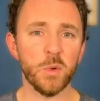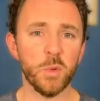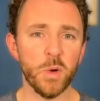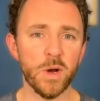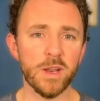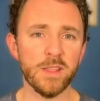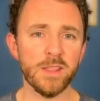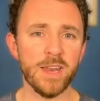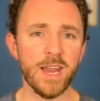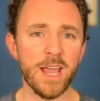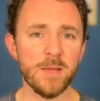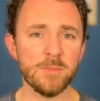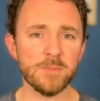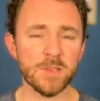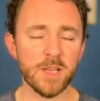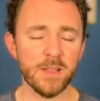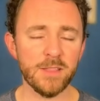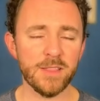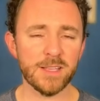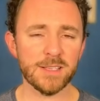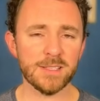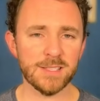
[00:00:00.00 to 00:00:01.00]
one of the names
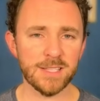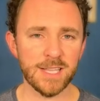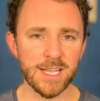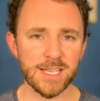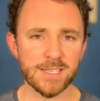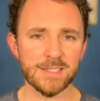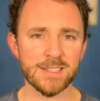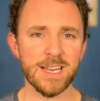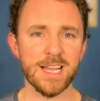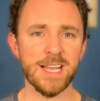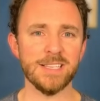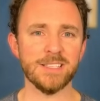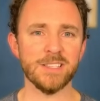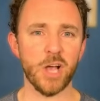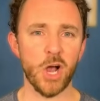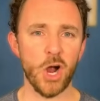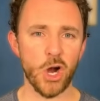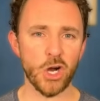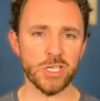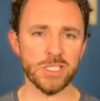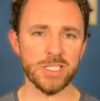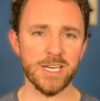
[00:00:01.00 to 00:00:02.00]
on this list is
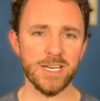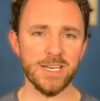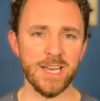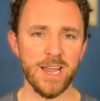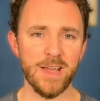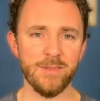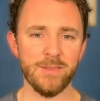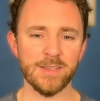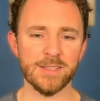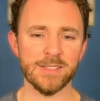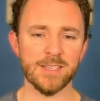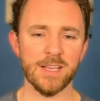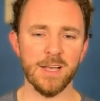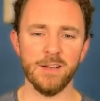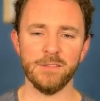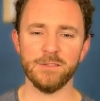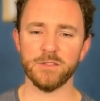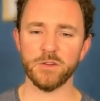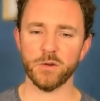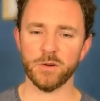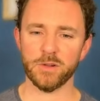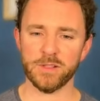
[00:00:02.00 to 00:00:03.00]
RJ Davis
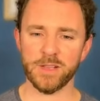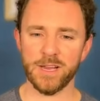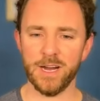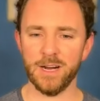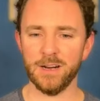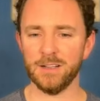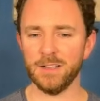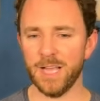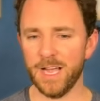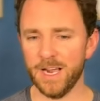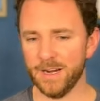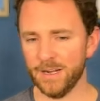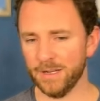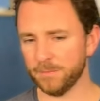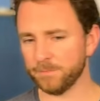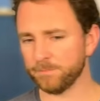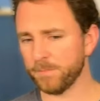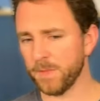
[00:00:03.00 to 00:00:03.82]
of North Carolina.